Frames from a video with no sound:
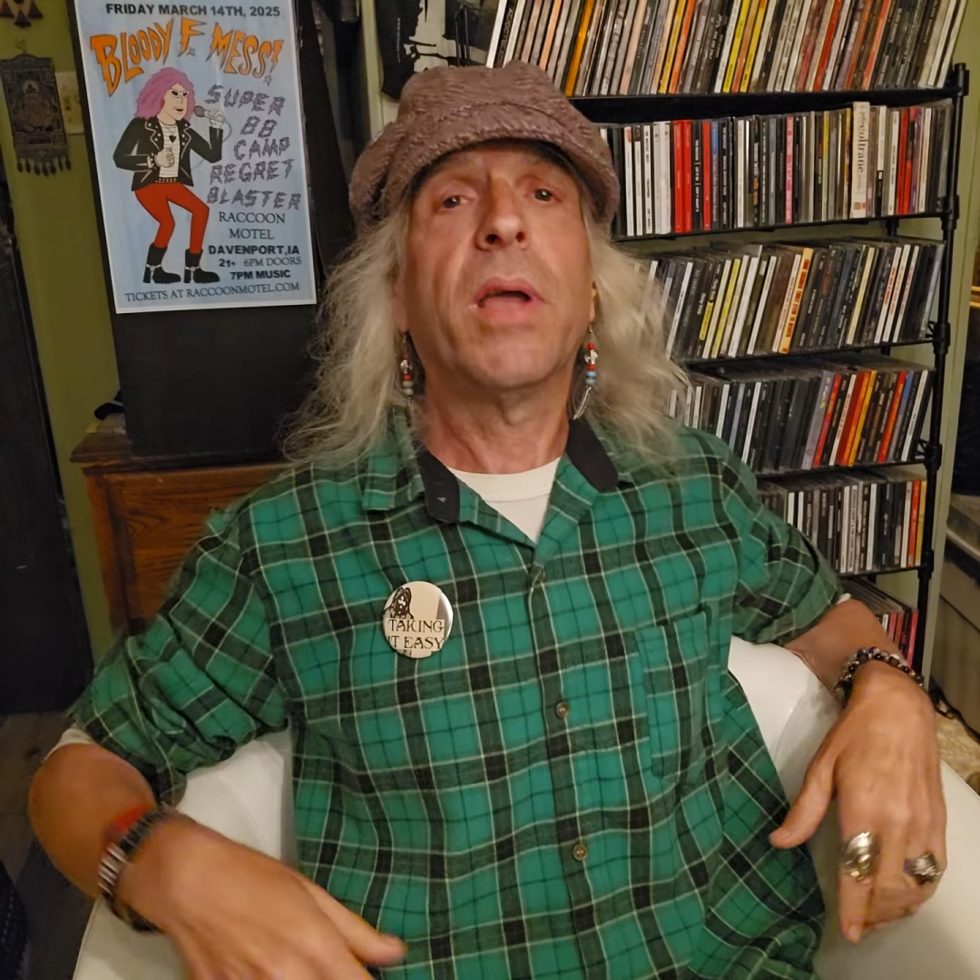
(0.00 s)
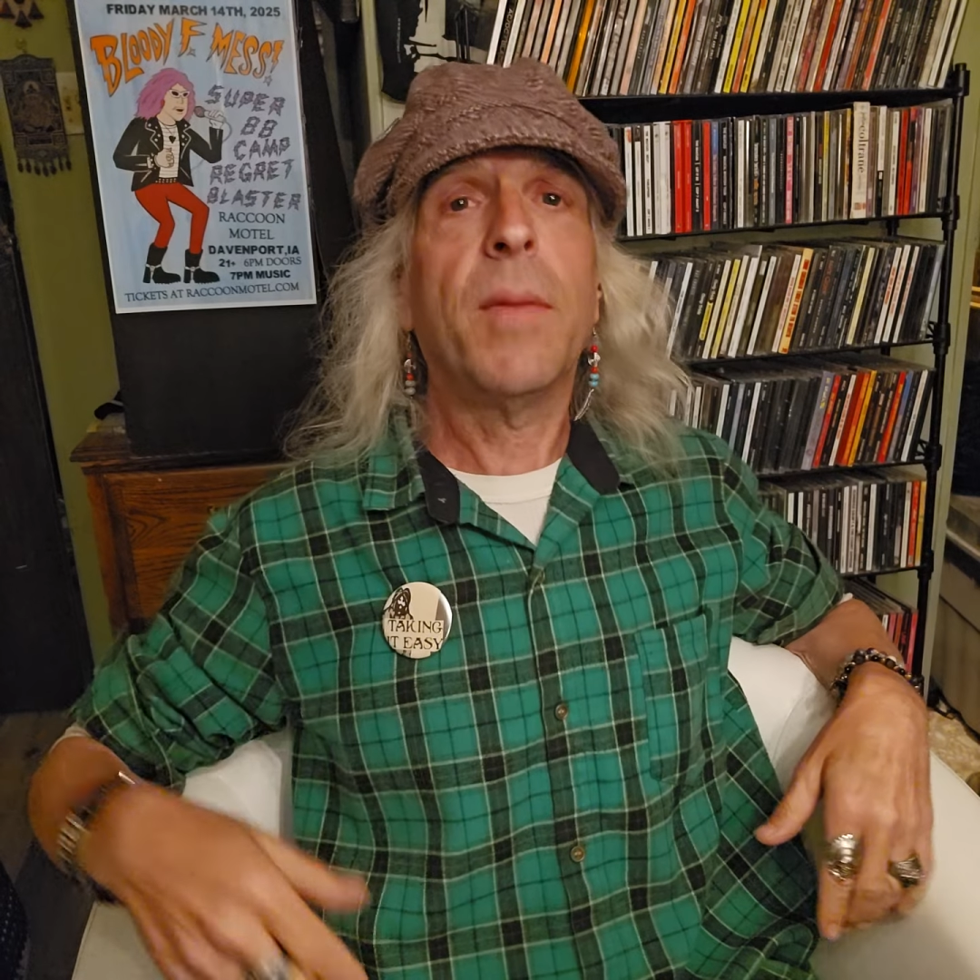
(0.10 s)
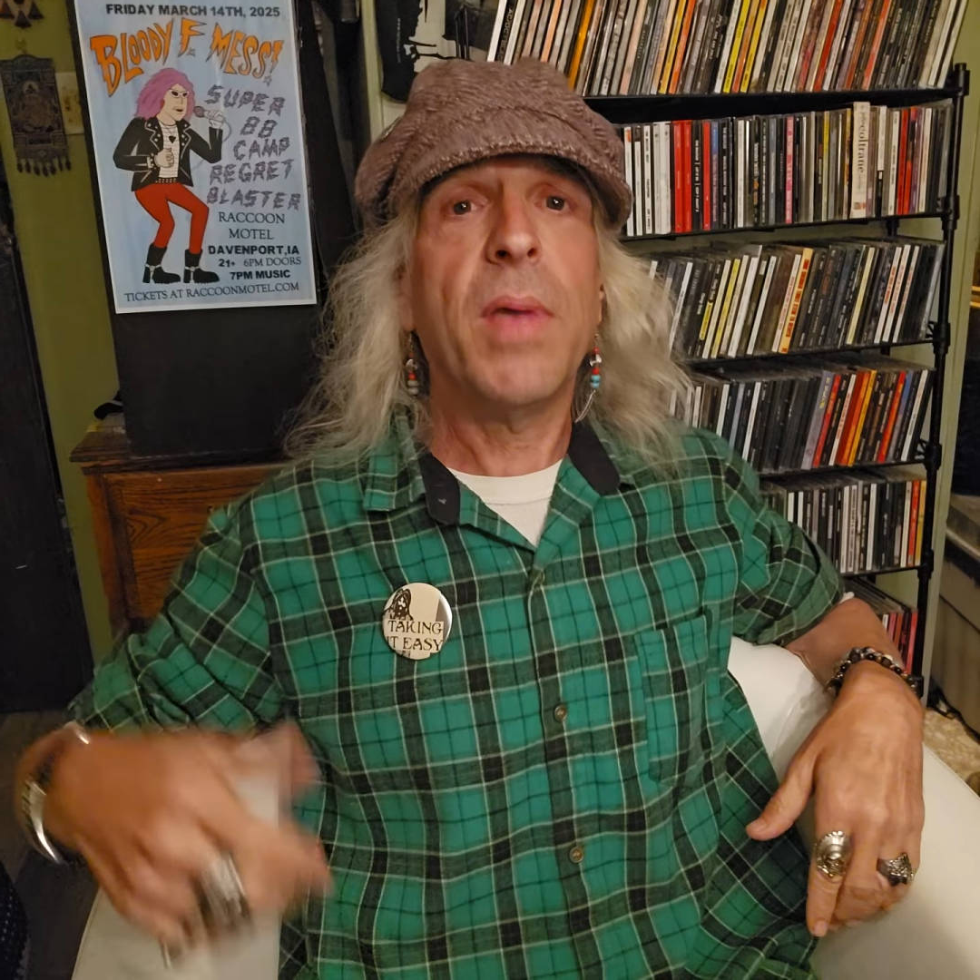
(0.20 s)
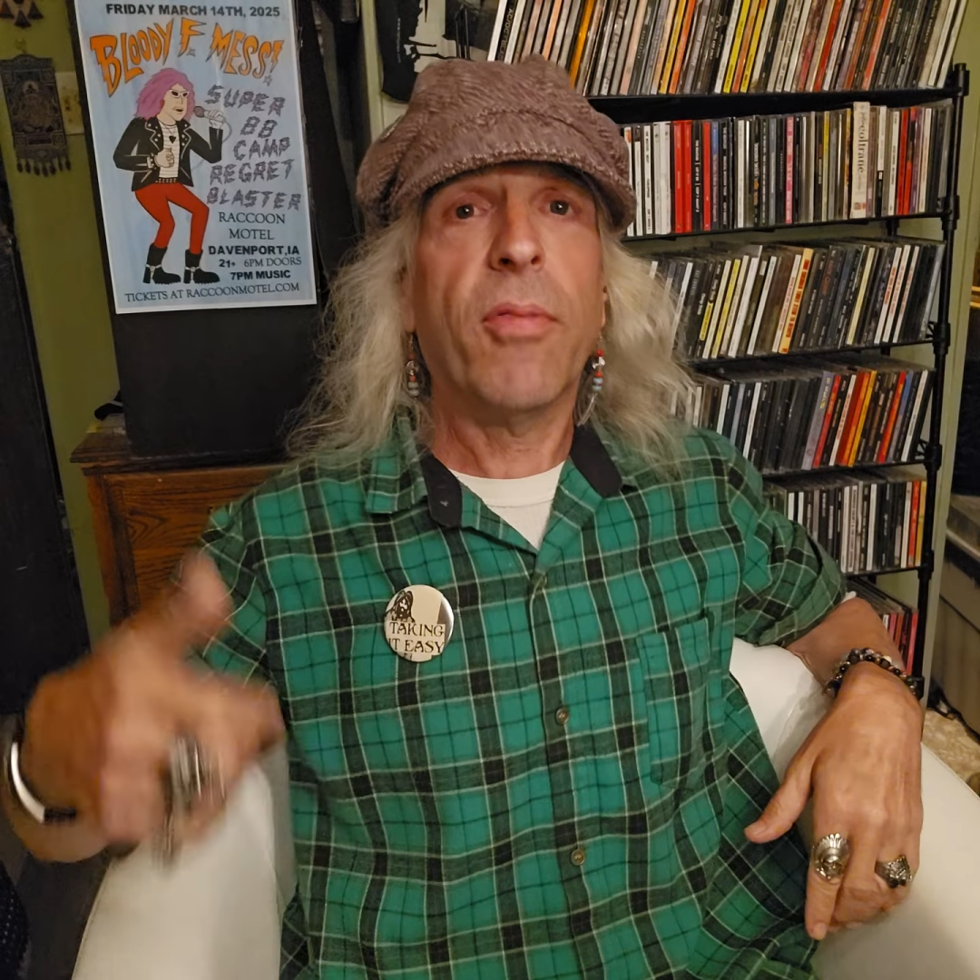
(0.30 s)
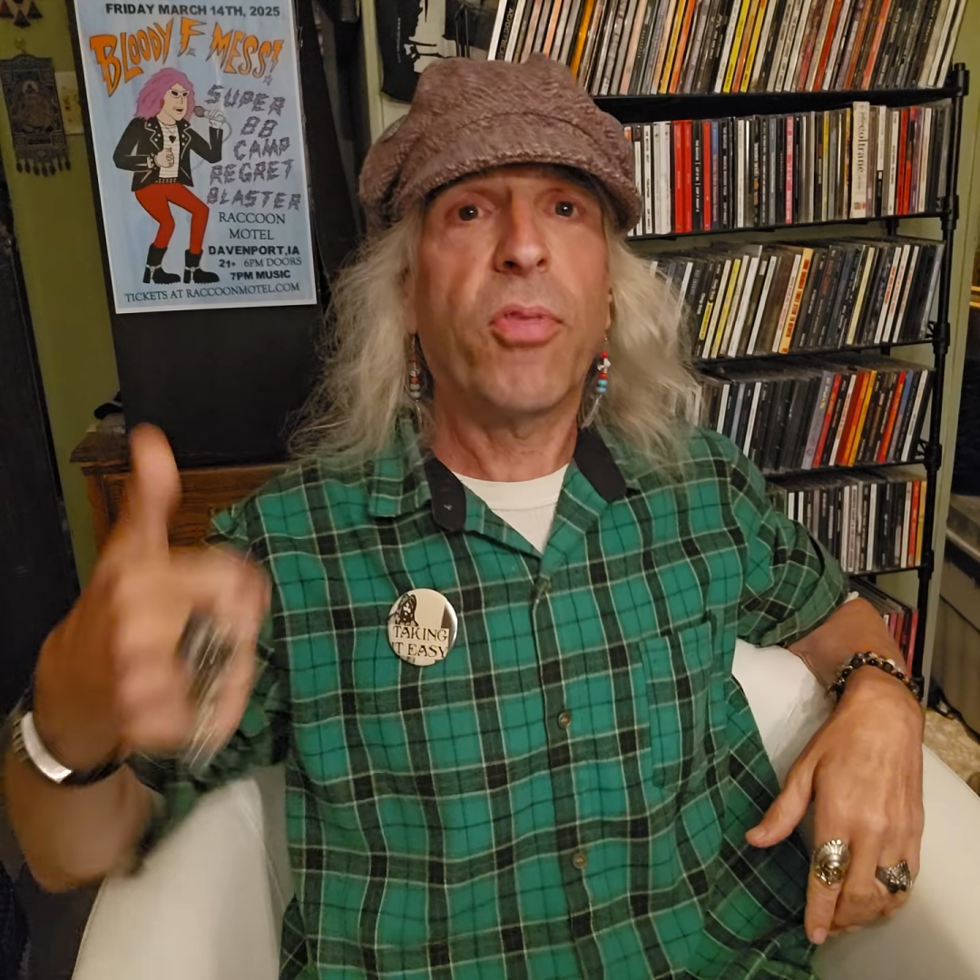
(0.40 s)

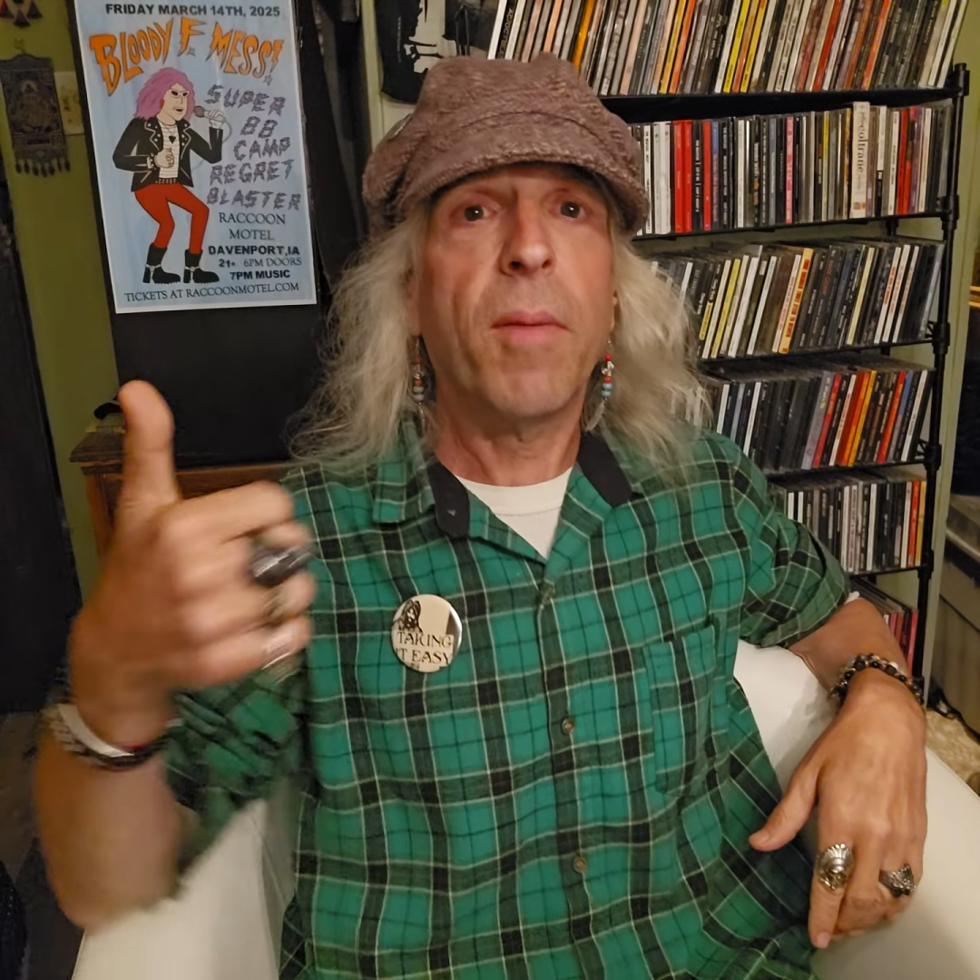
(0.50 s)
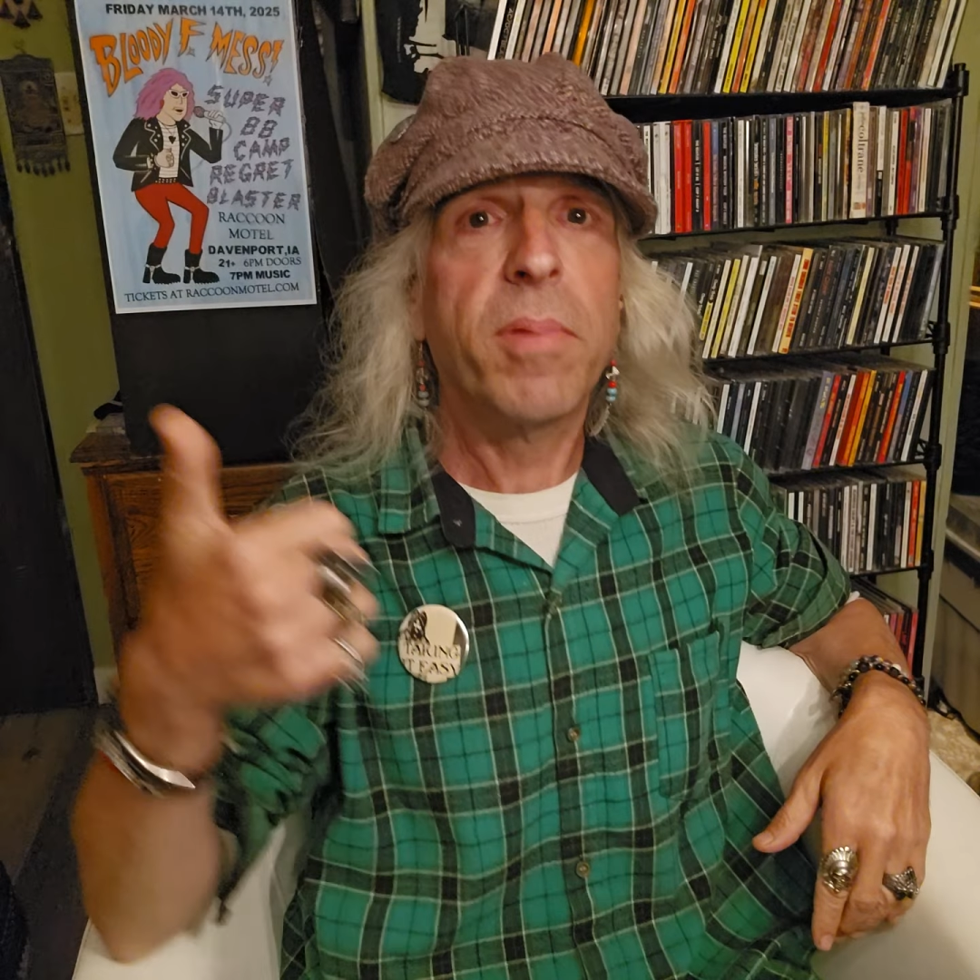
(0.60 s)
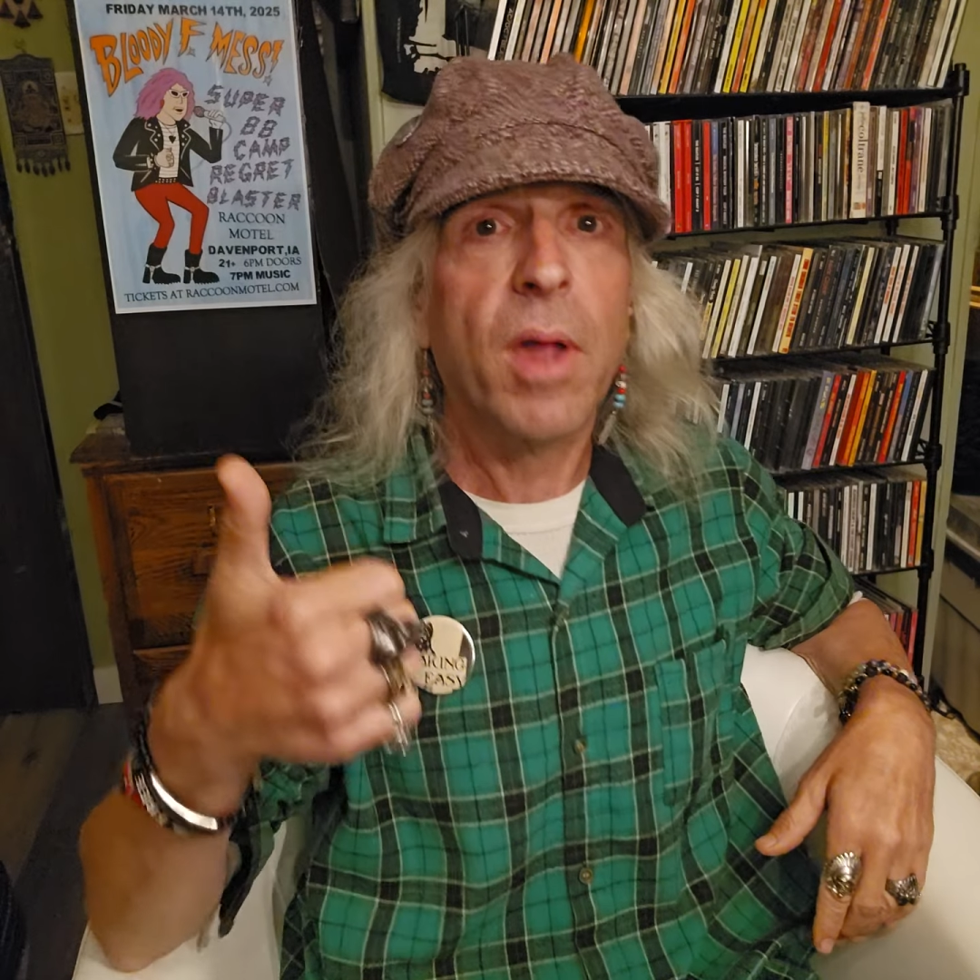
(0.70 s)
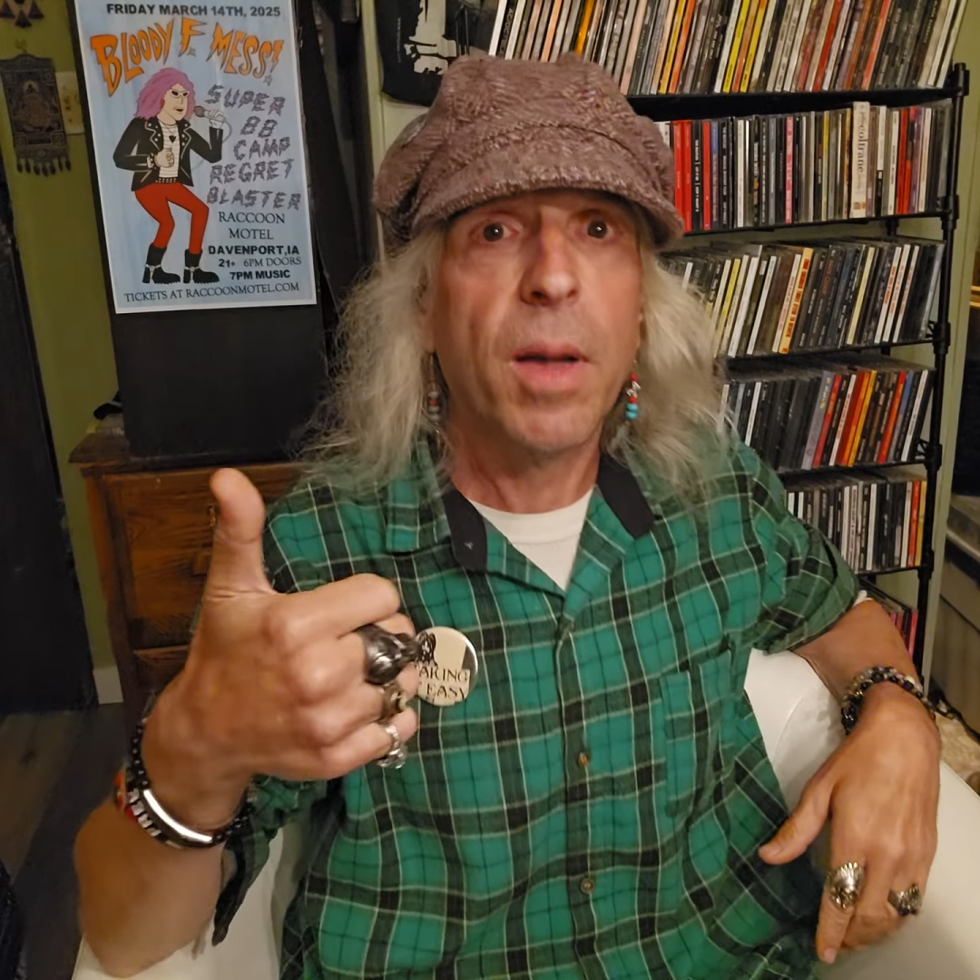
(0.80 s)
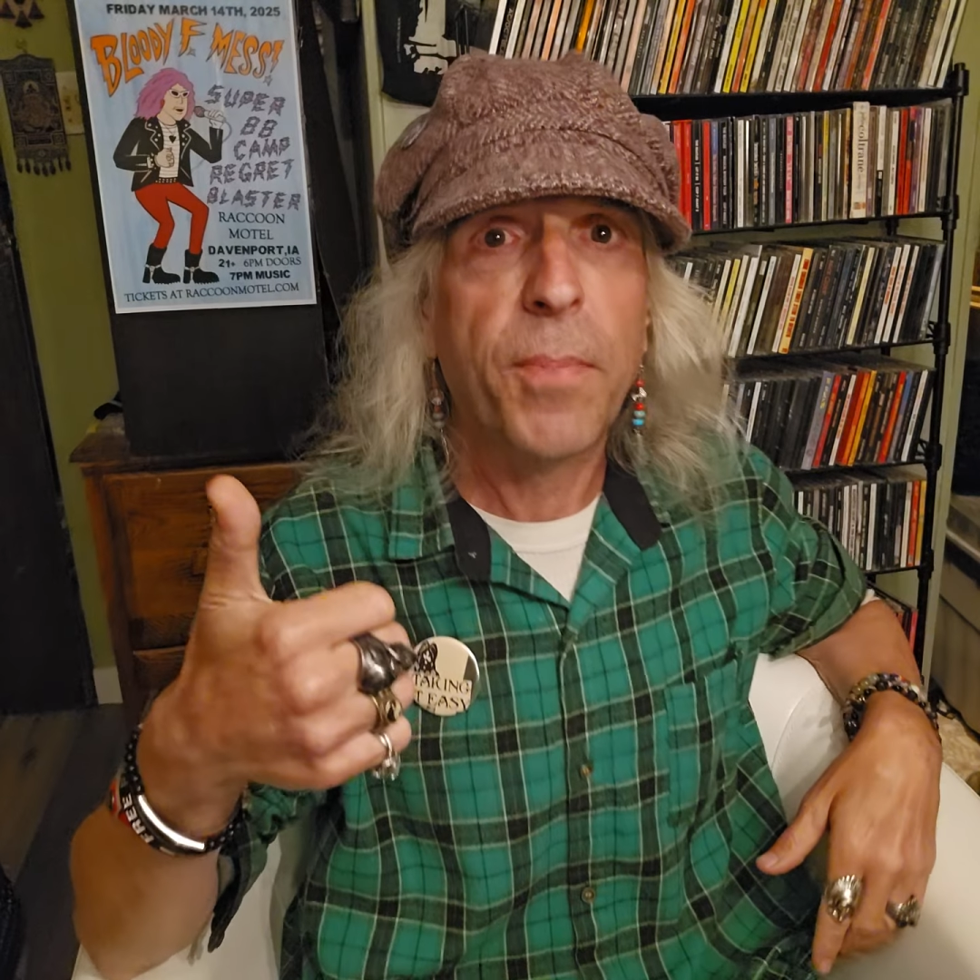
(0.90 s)
Give me a
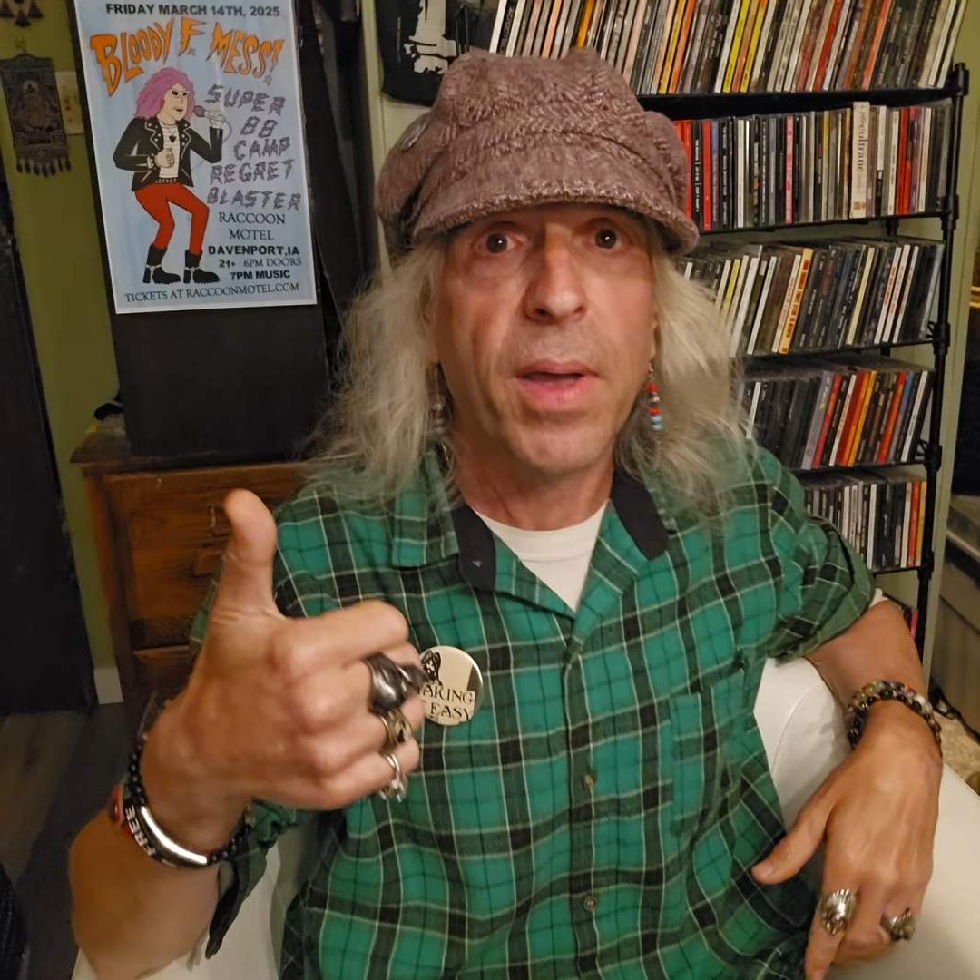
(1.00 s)
thumbs up,